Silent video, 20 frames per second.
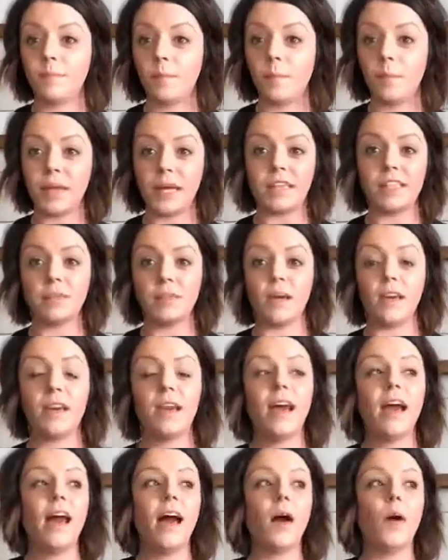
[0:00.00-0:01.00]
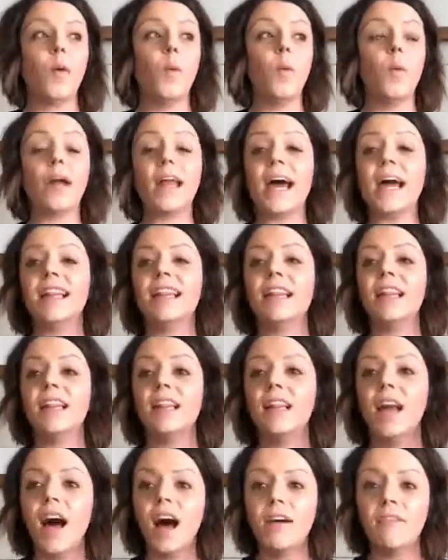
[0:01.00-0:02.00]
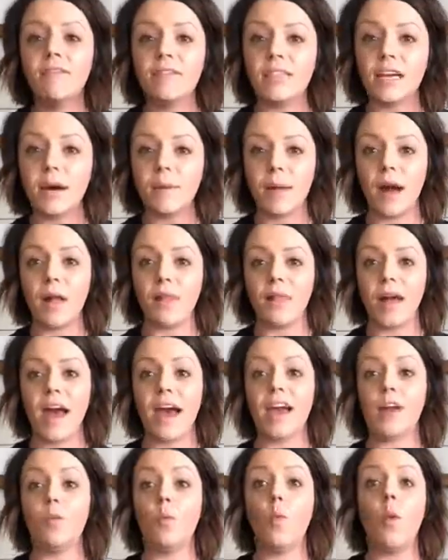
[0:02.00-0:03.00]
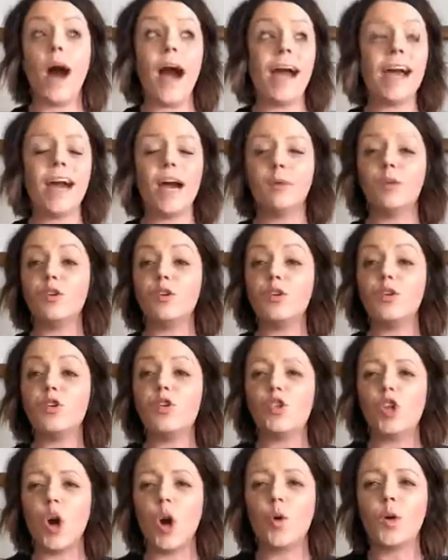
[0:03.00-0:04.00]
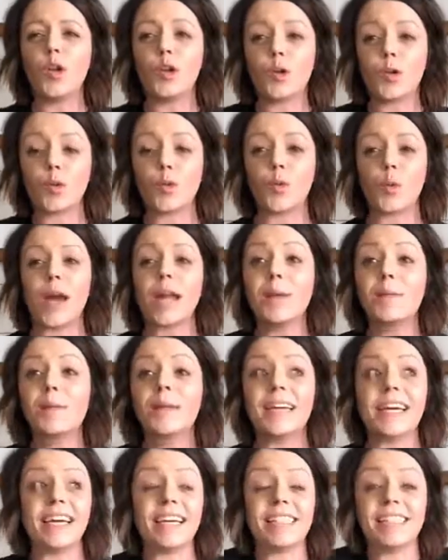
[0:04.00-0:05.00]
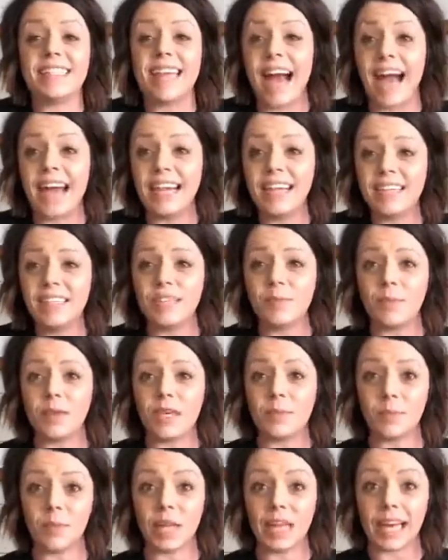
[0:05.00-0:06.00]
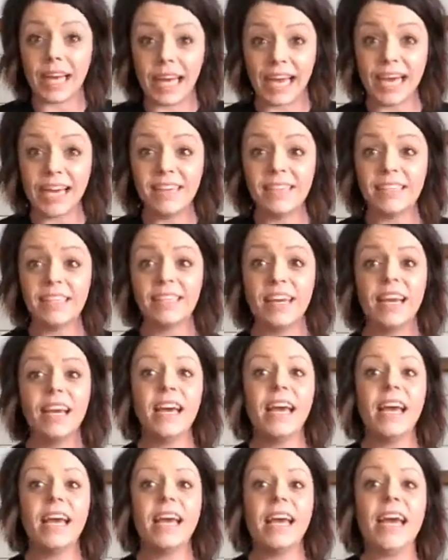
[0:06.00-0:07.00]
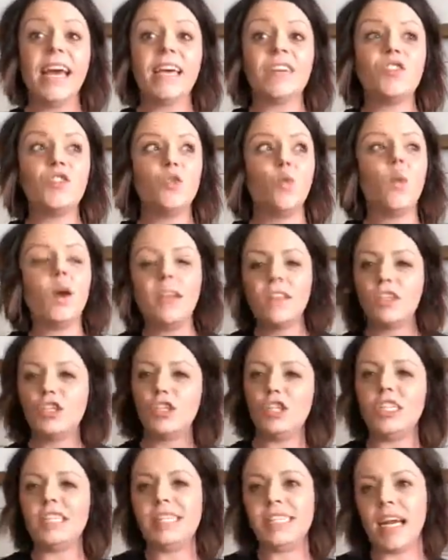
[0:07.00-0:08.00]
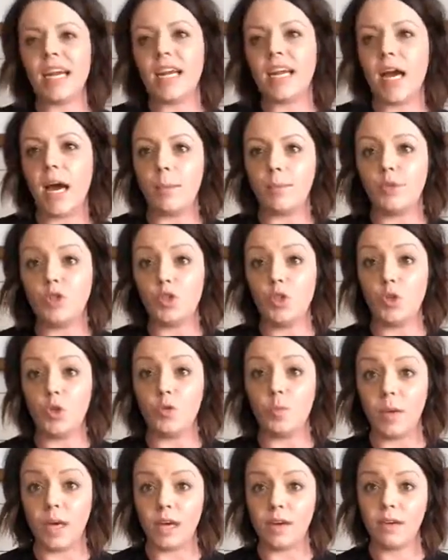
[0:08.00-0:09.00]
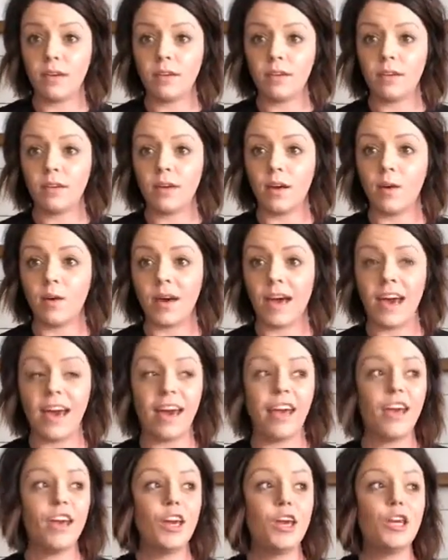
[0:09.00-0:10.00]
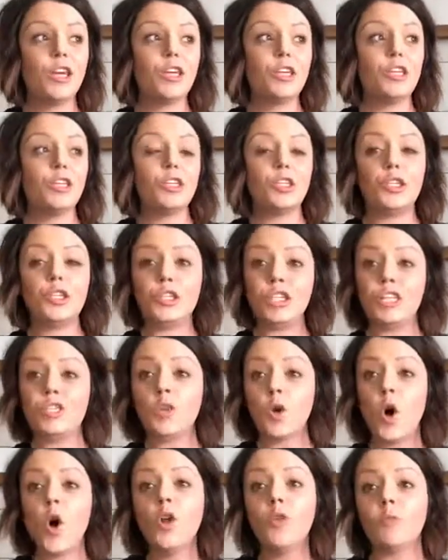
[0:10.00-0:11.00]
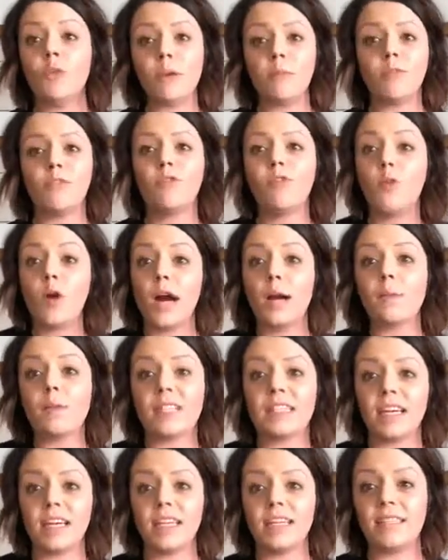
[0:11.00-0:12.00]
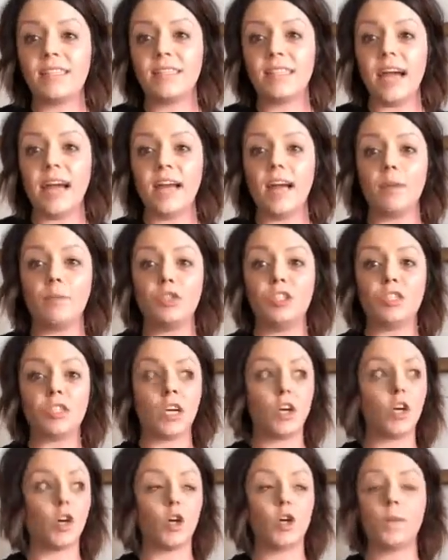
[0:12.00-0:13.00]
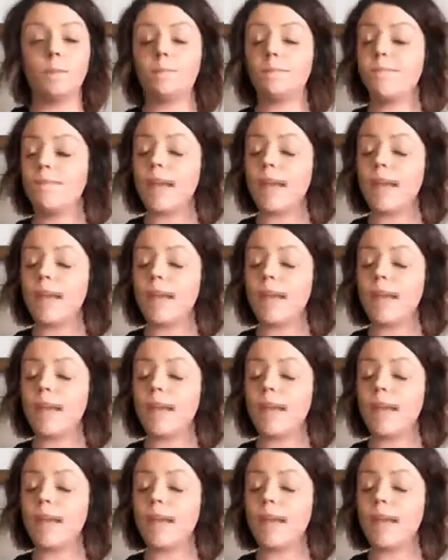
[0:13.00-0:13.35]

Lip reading: Placed me. What I loved about that and why I was so incredibly excited to be placed is the way that she set it up to me, okay? She told me before I was gonna sign up, she's like, girl,